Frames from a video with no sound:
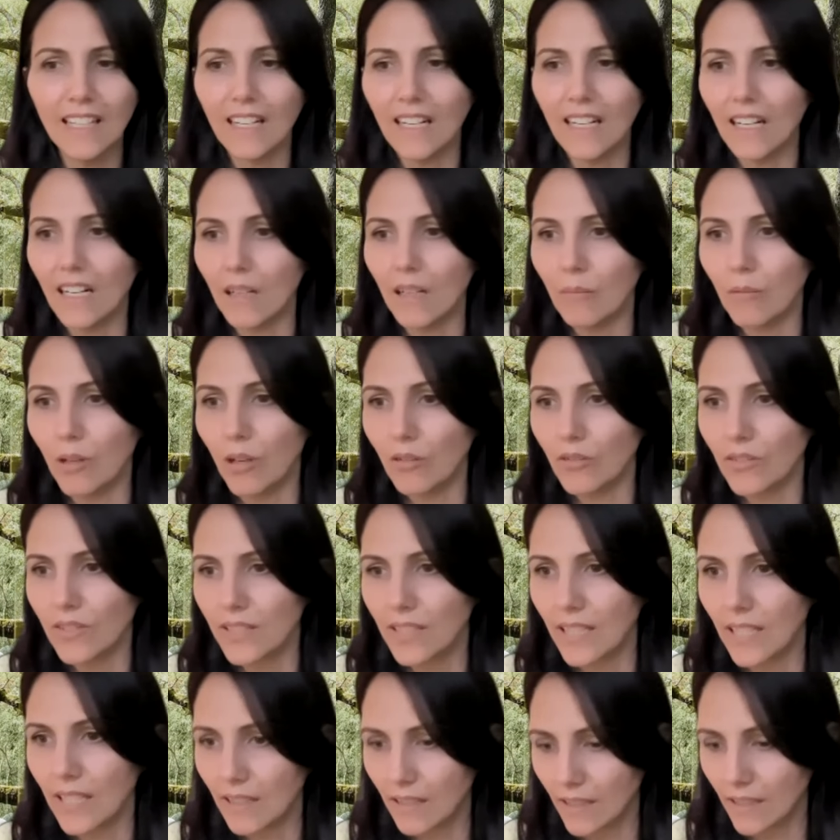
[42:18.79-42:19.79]
I'll
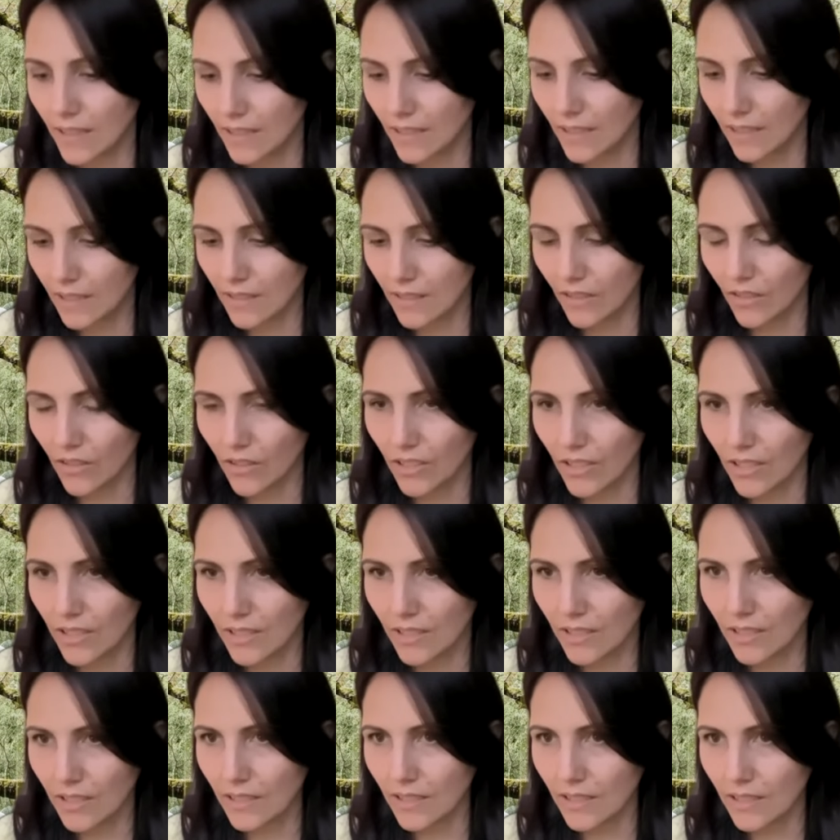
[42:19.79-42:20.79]
send the, so
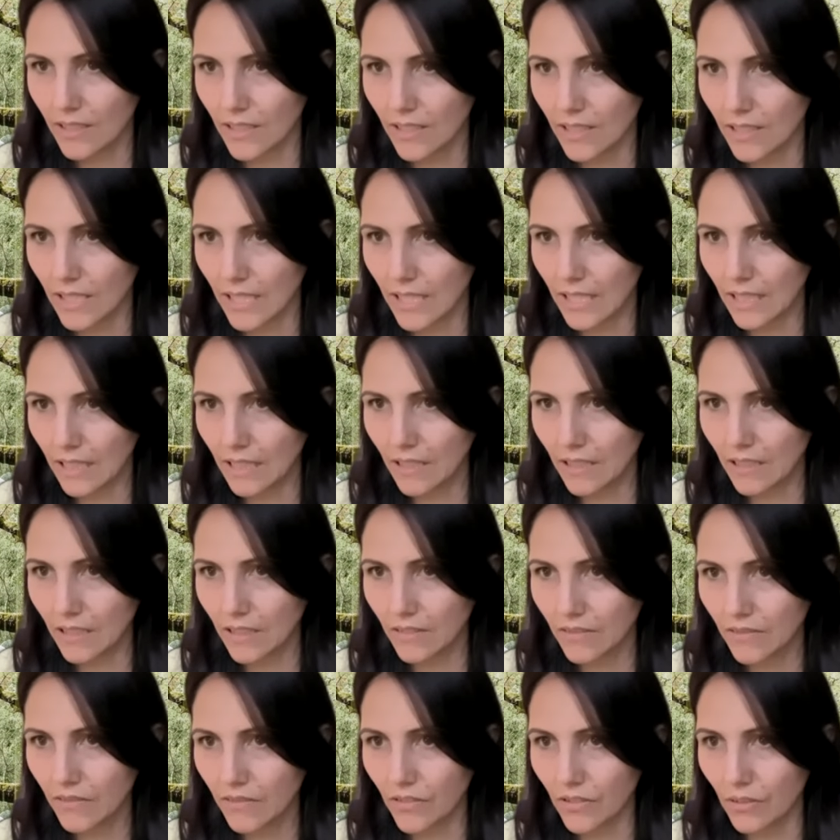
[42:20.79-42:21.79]
this is the link
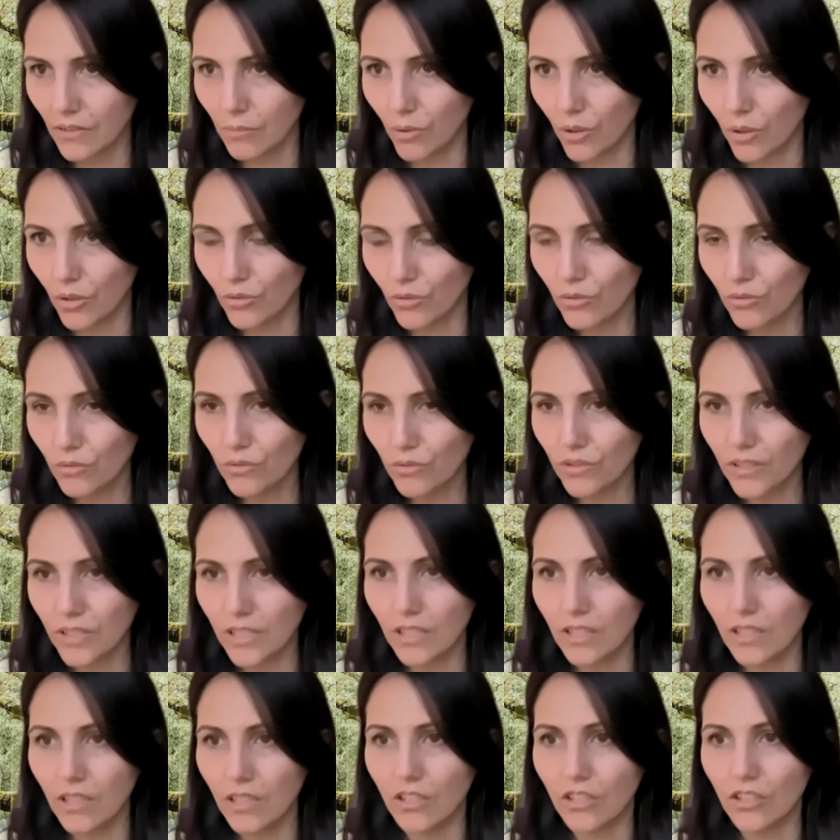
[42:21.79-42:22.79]
for the bottle that
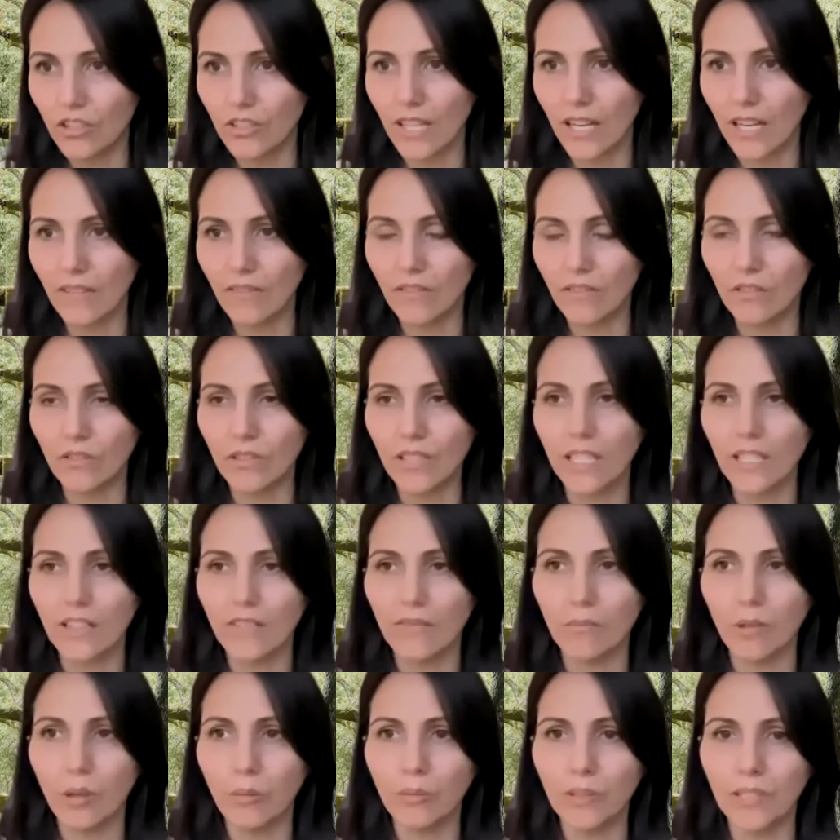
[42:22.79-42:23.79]
you can just have a look at.
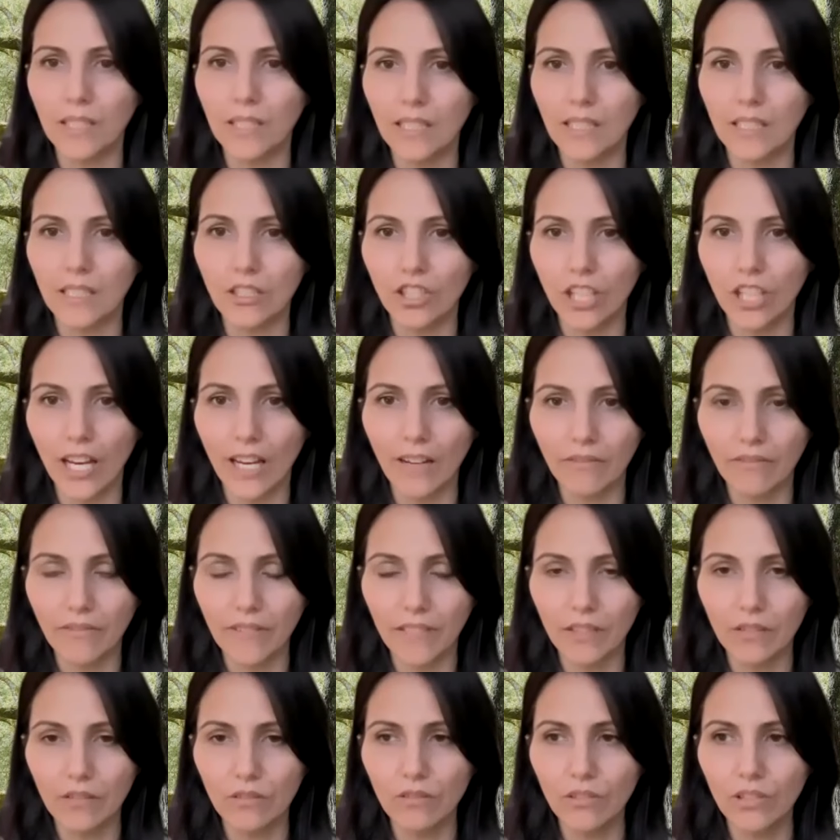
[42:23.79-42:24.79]
I've popped it in the chat
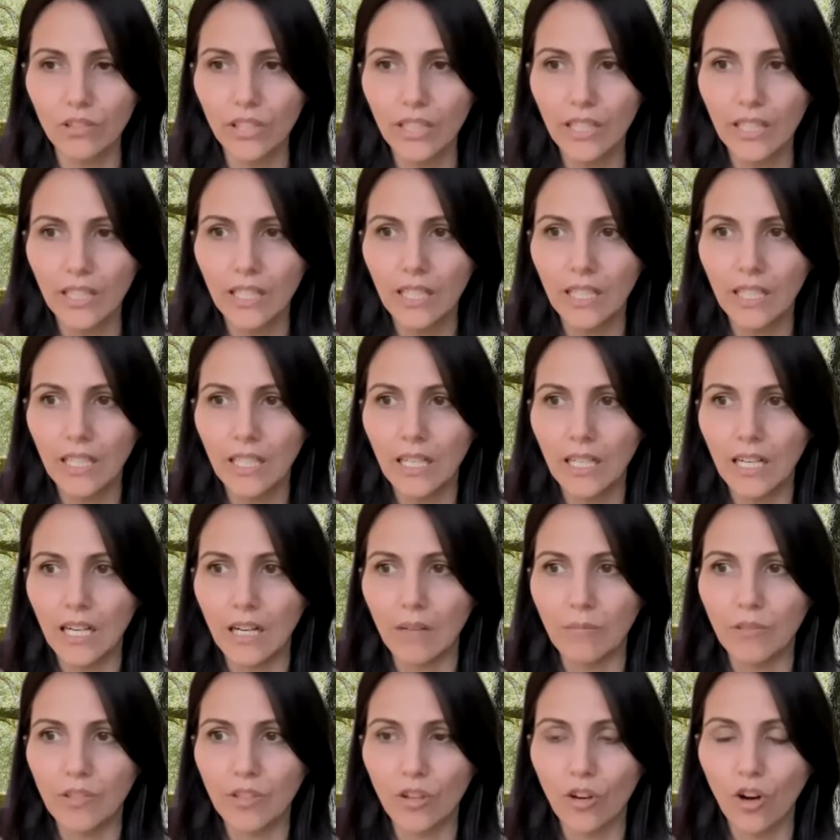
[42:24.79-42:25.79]
field.
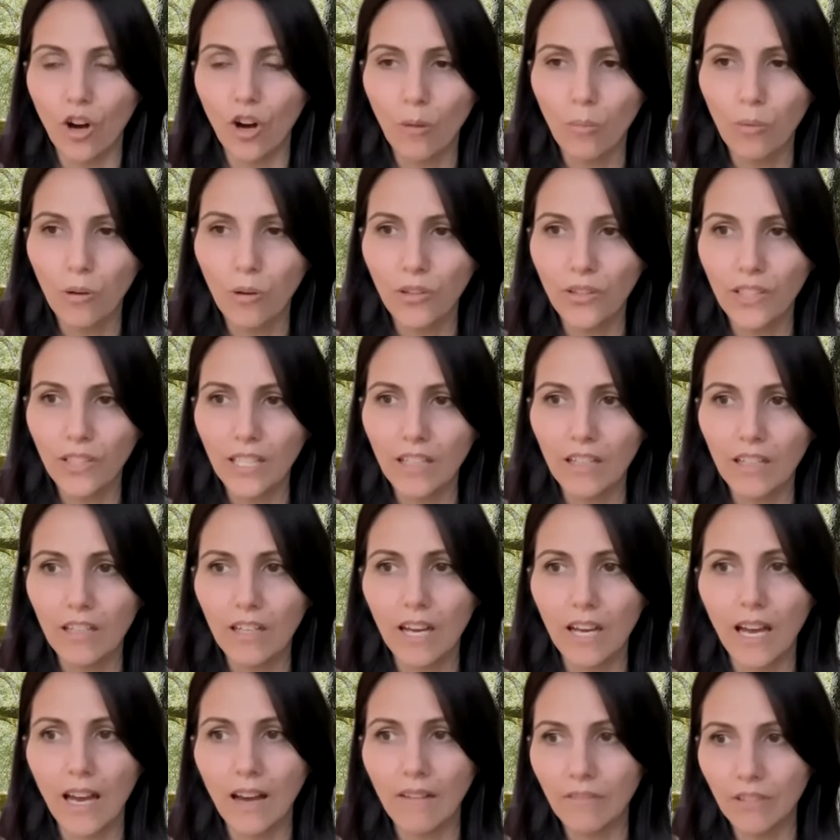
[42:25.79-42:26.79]
So hop on there,
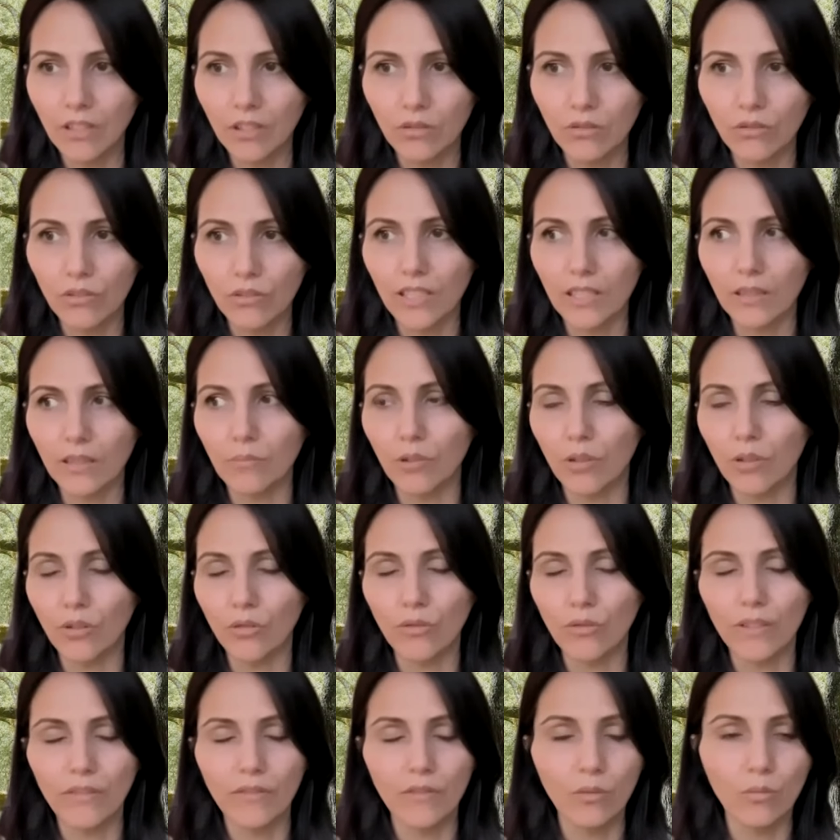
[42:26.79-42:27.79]
have a look at the
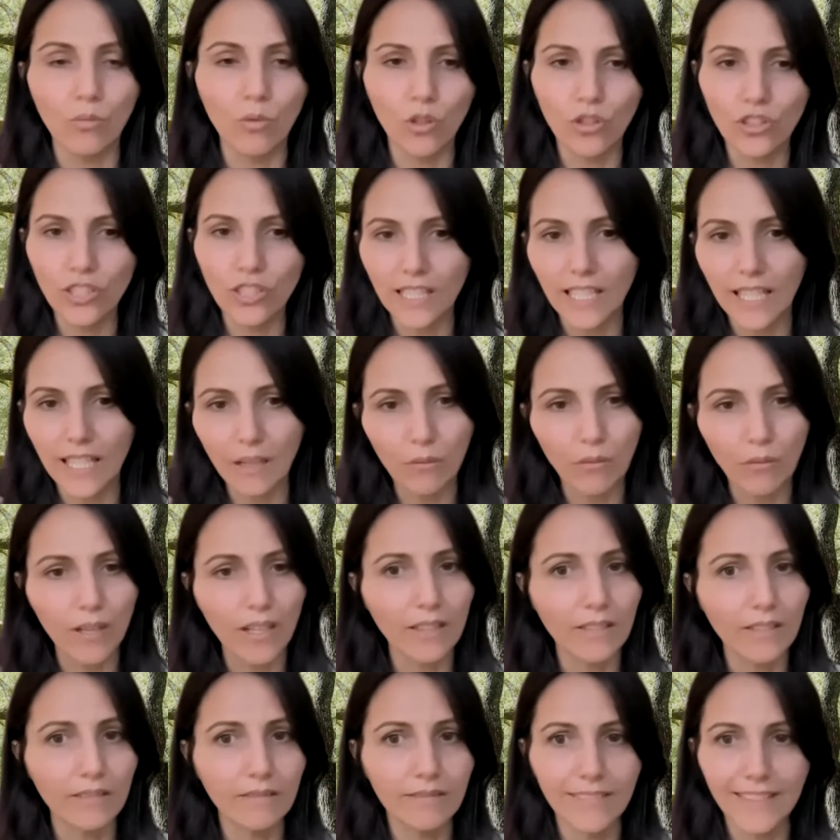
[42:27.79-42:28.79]
bottle. If you want to get
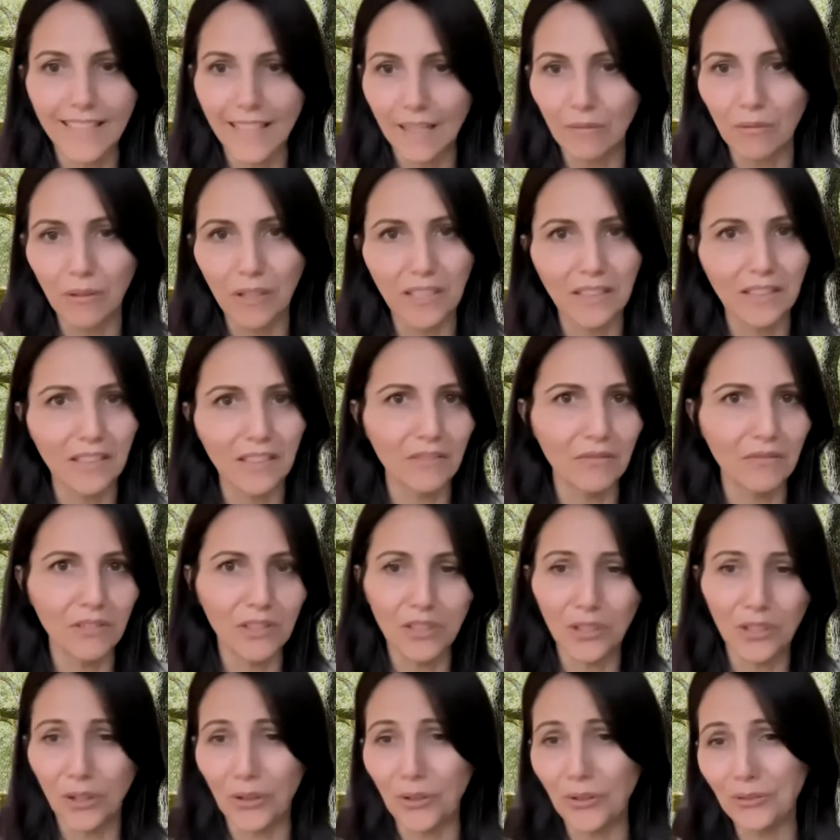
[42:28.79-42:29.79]
one, get one. If you
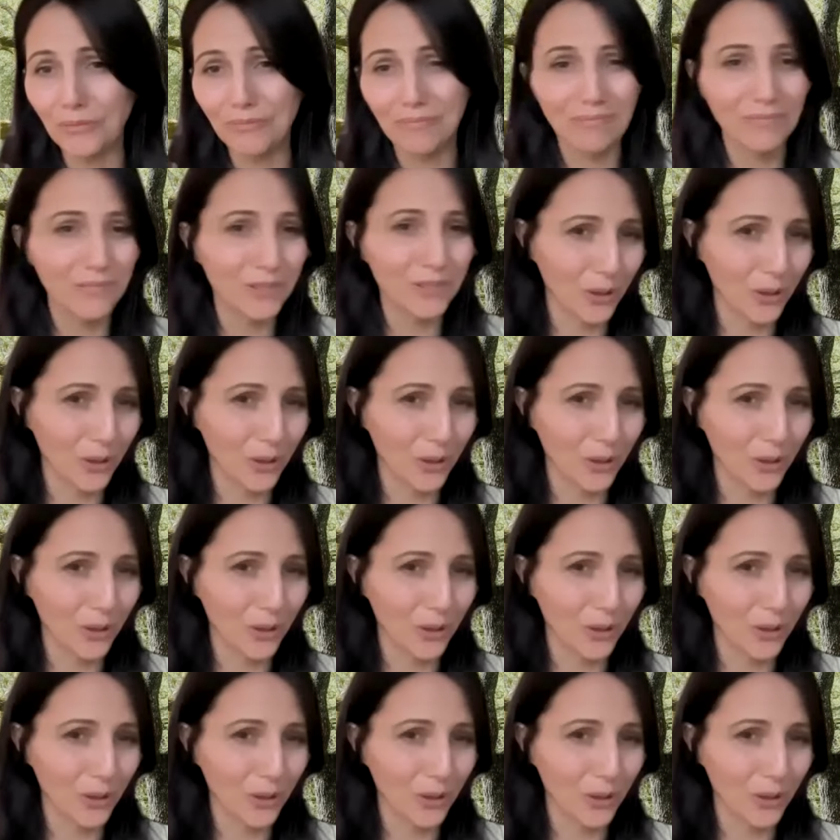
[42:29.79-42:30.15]
don't.